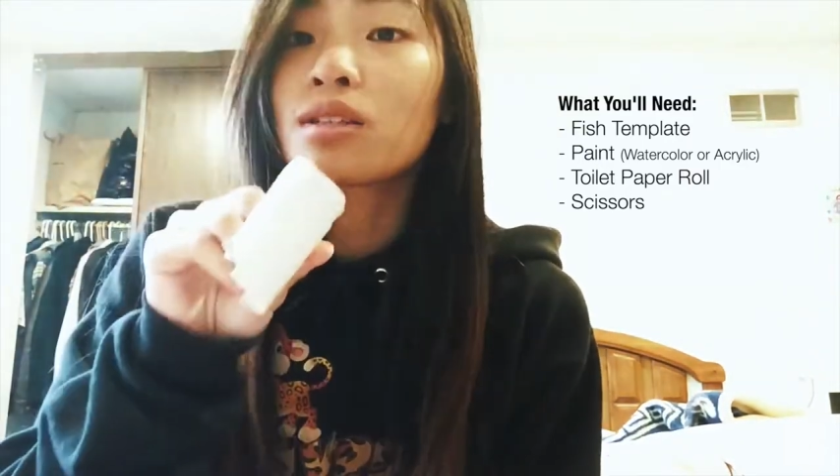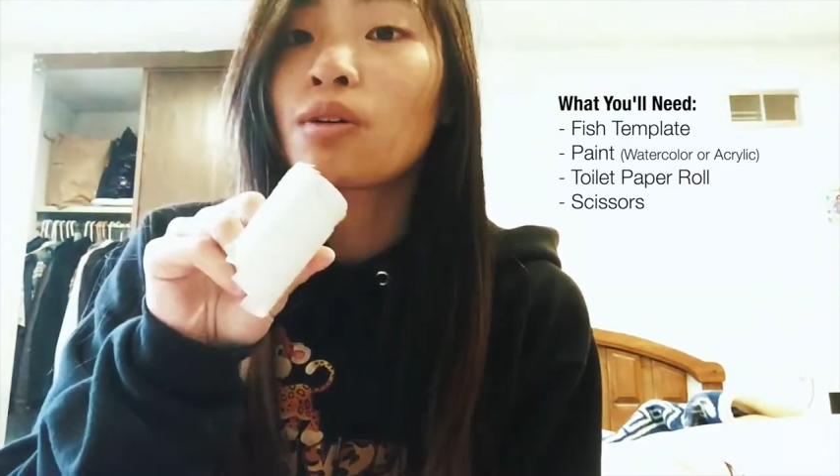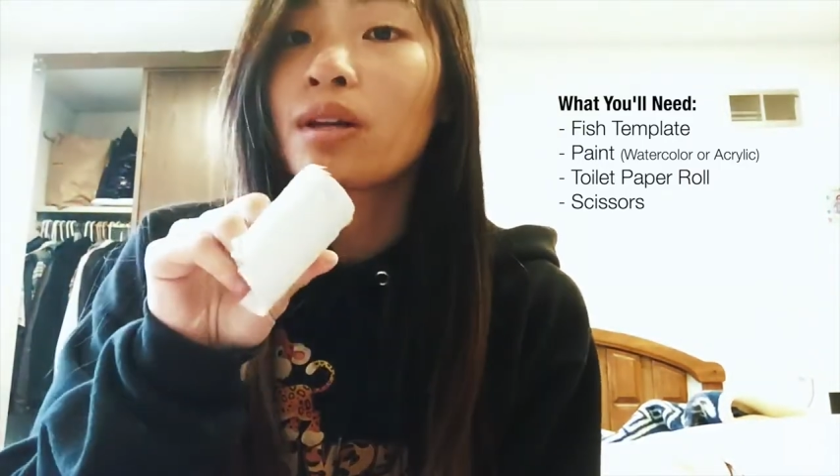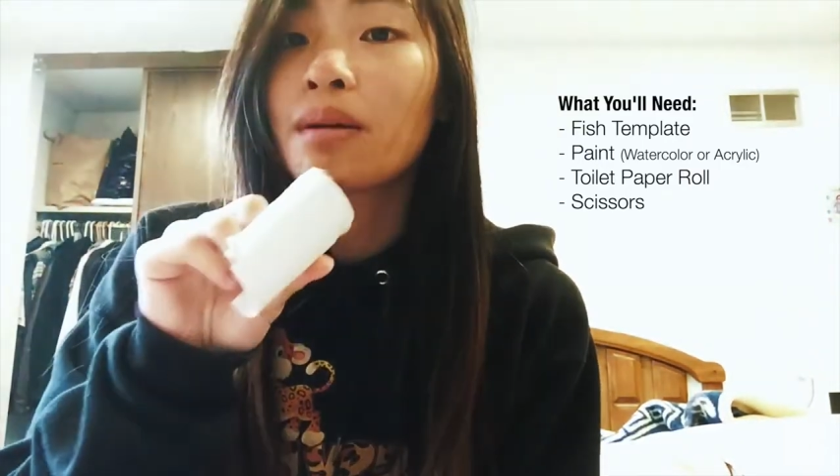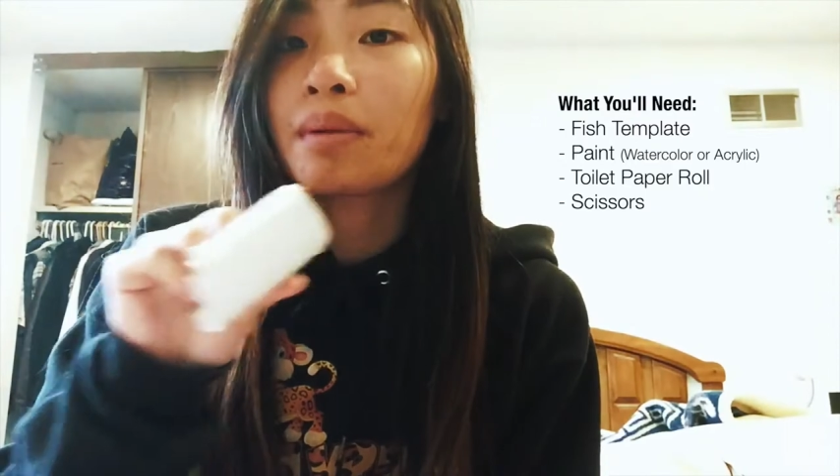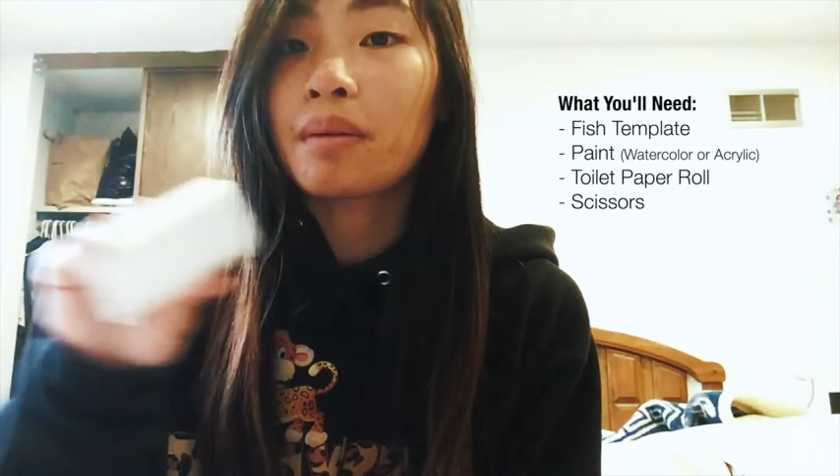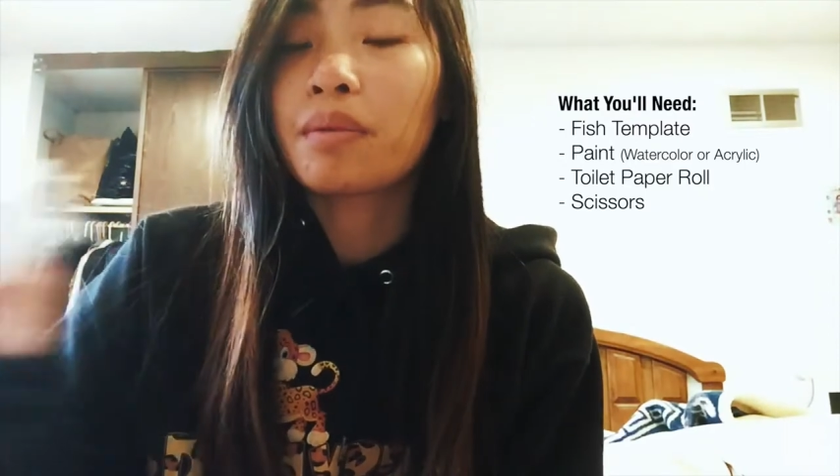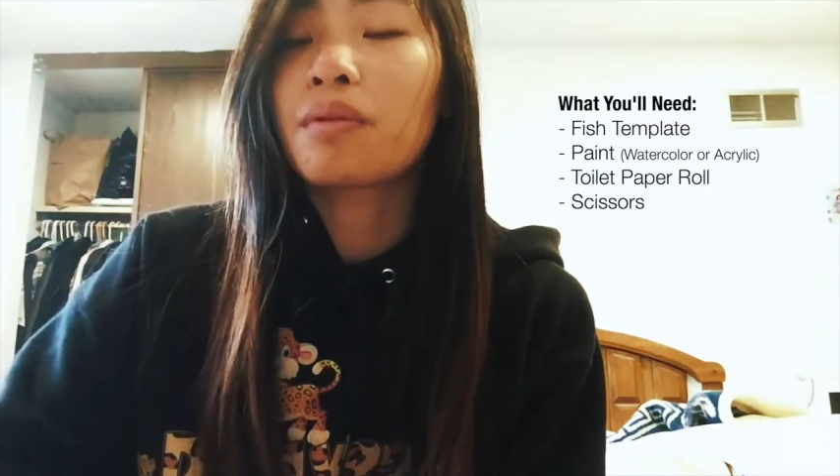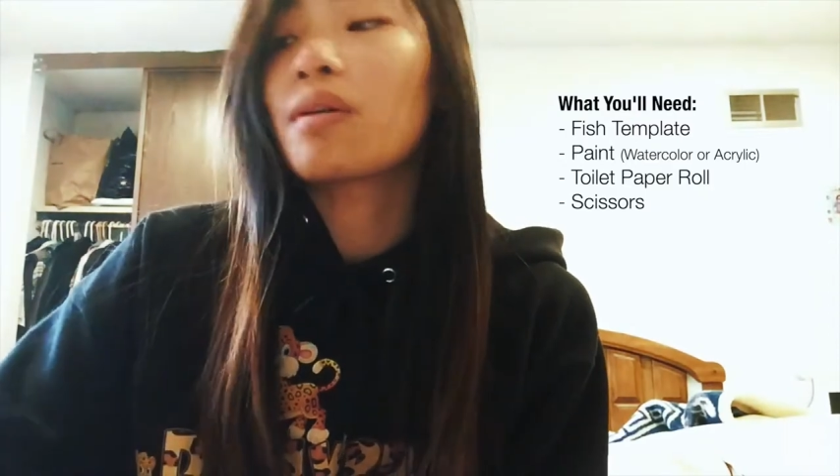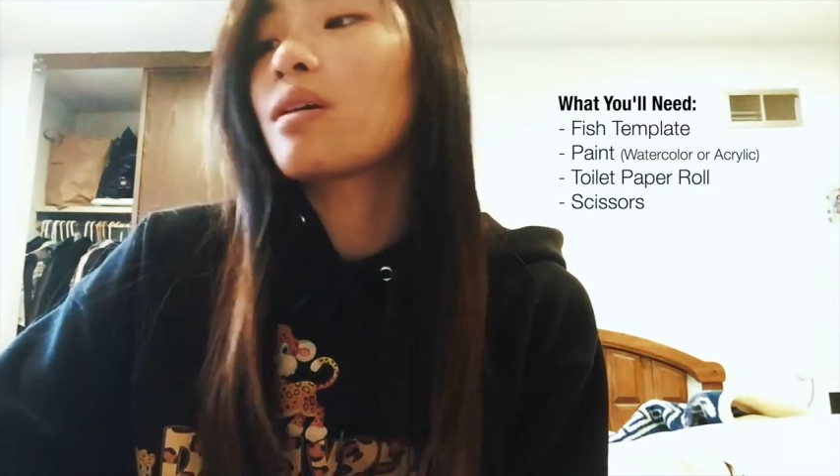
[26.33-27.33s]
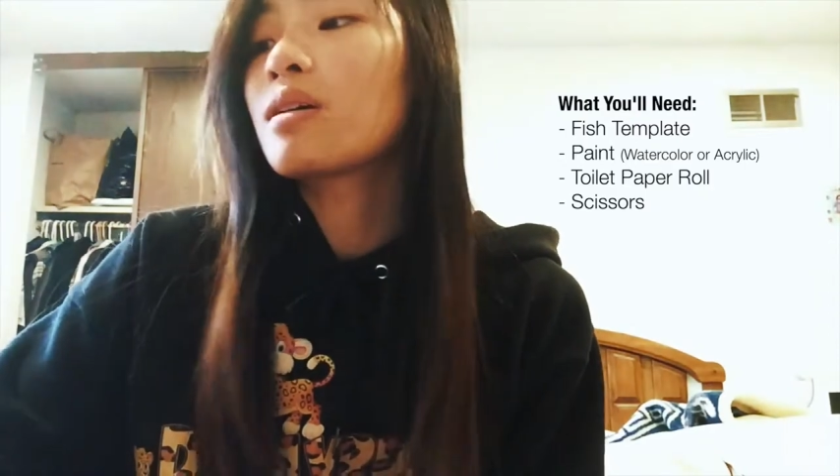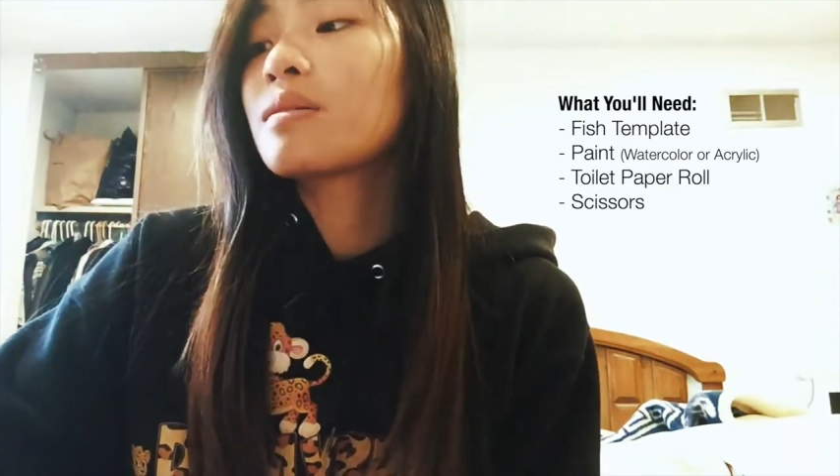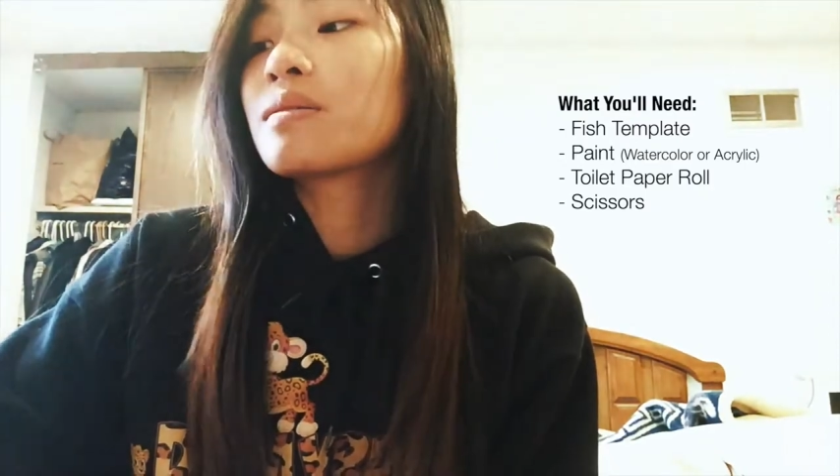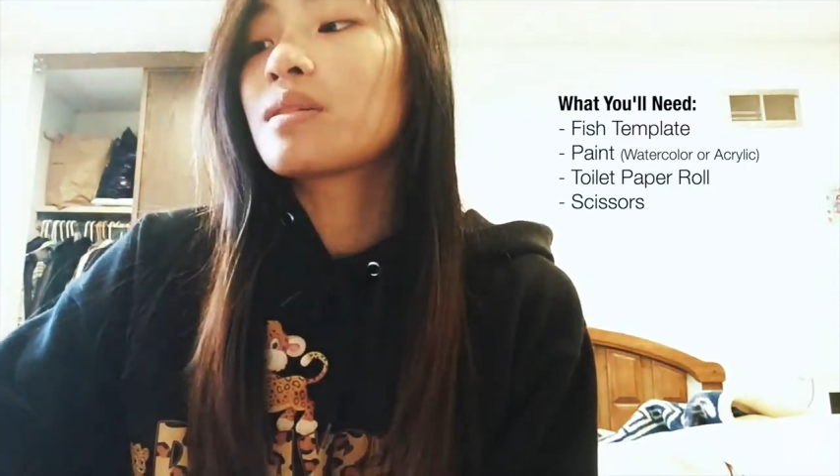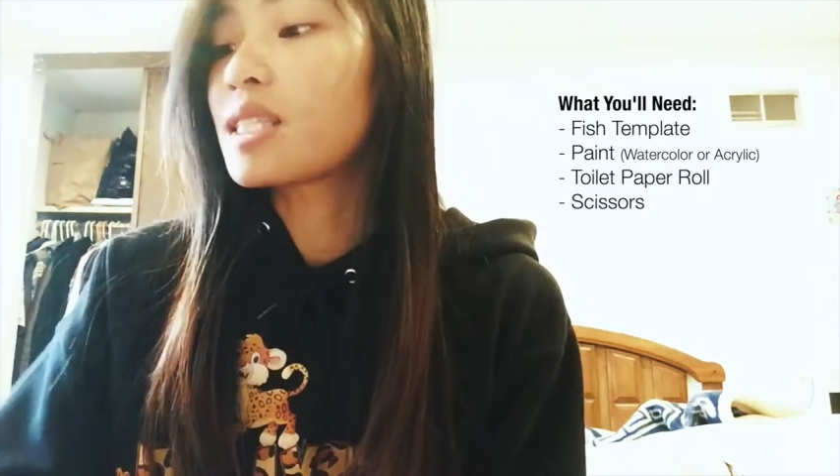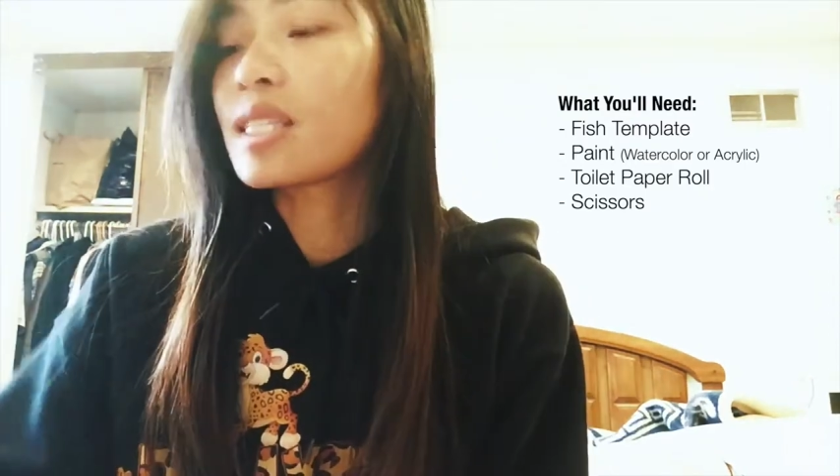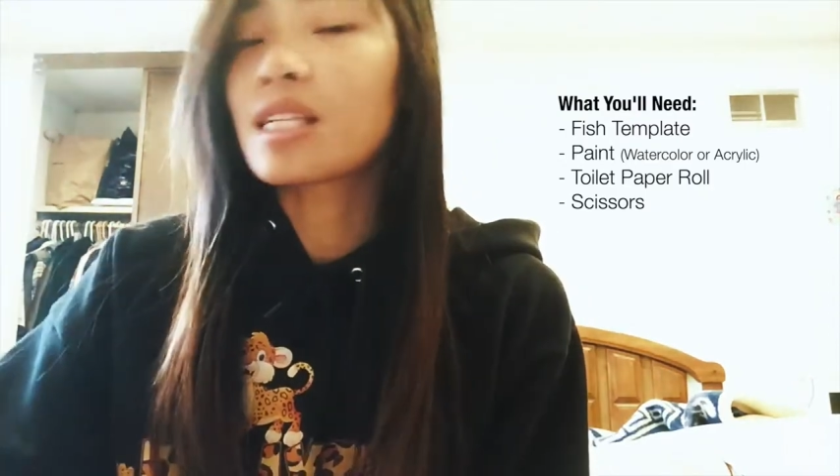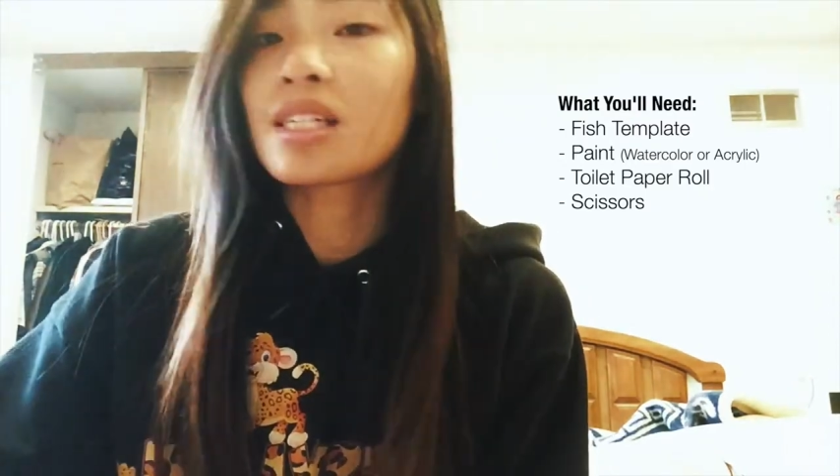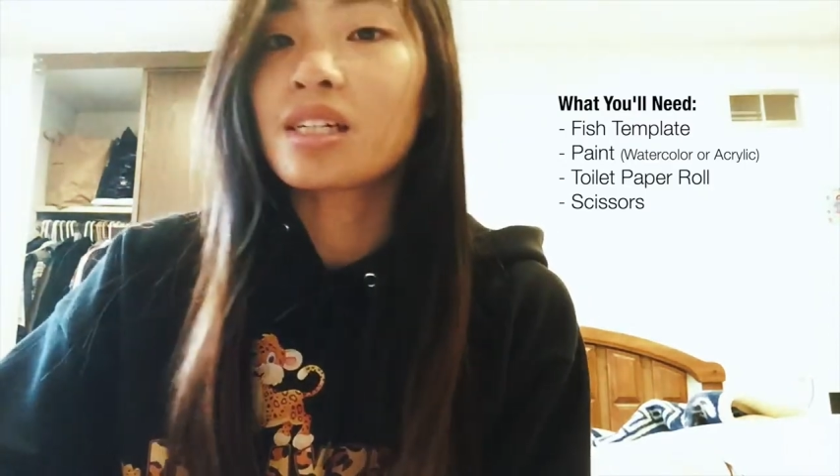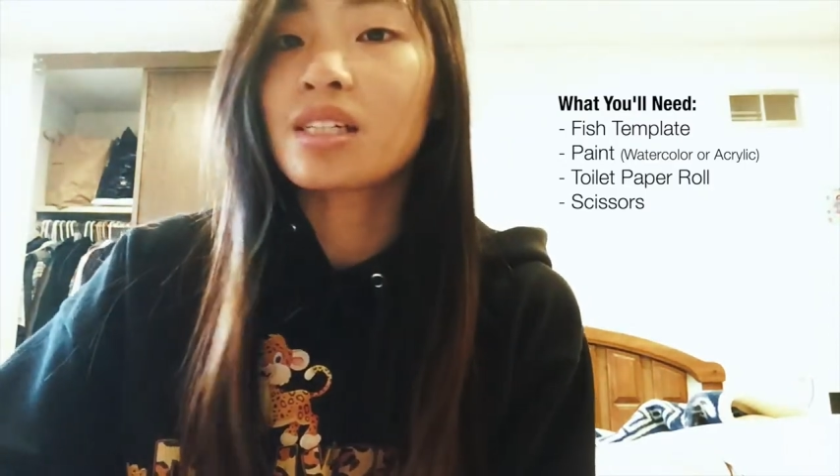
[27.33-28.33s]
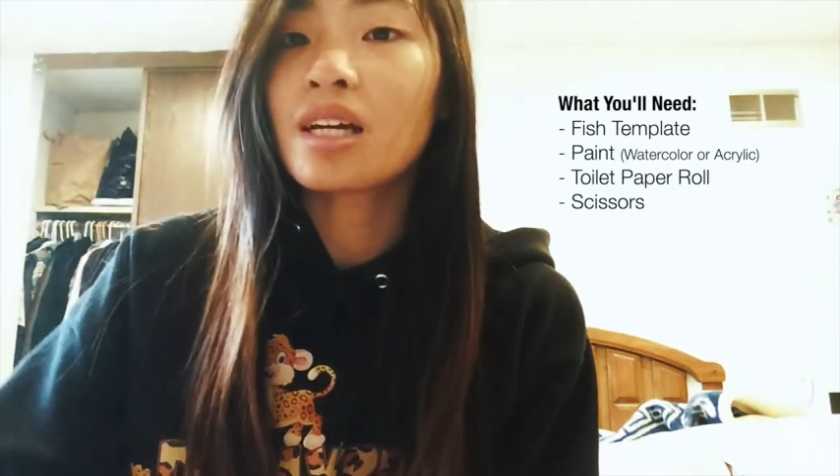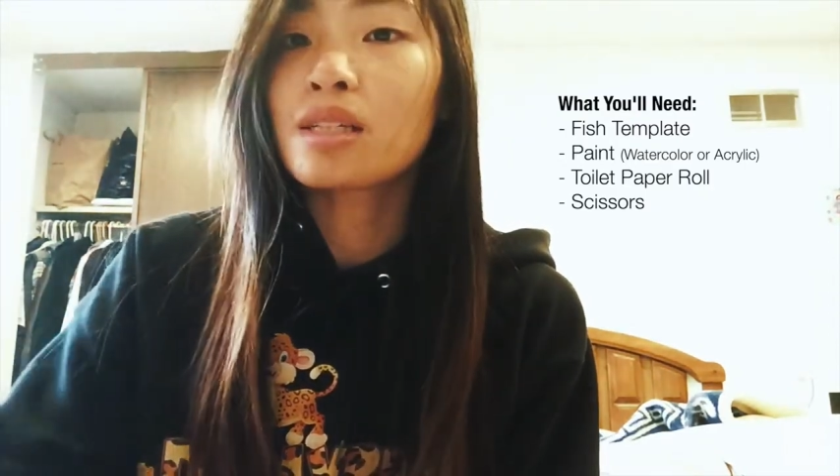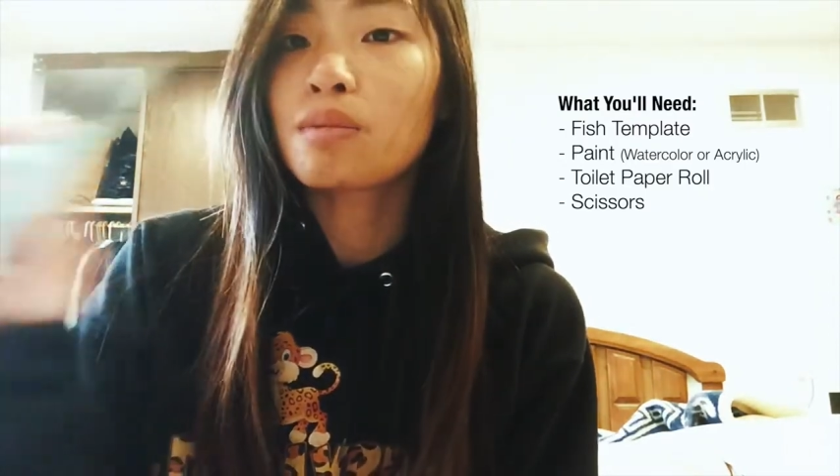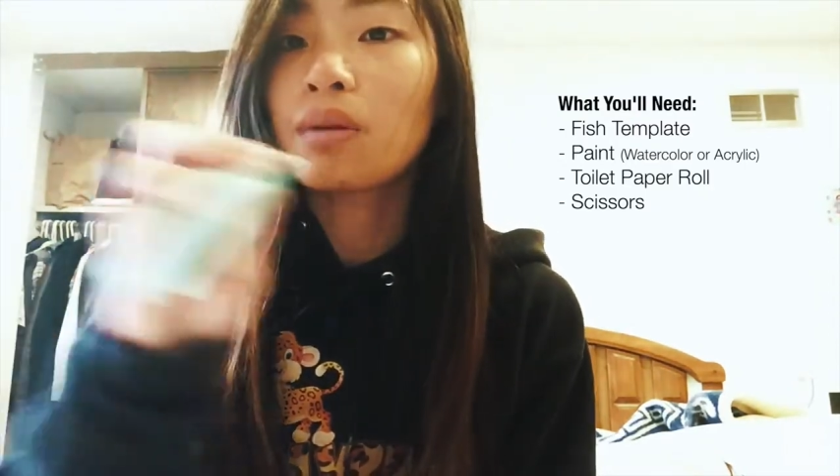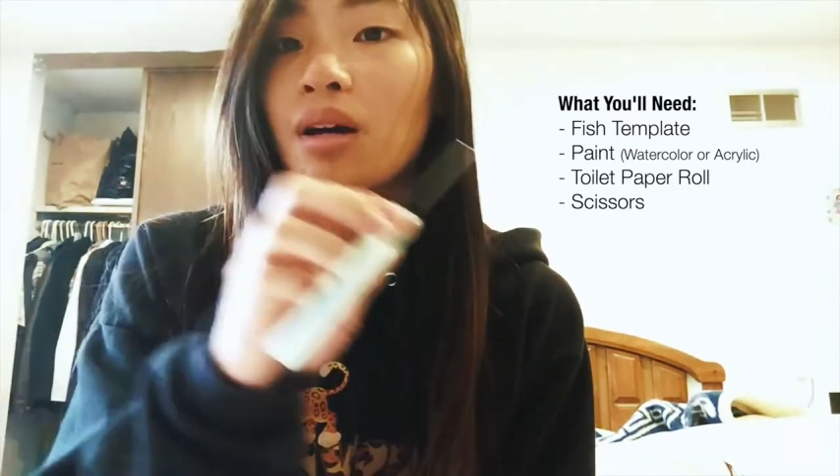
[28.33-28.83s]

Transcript: toilet paper roll scissors as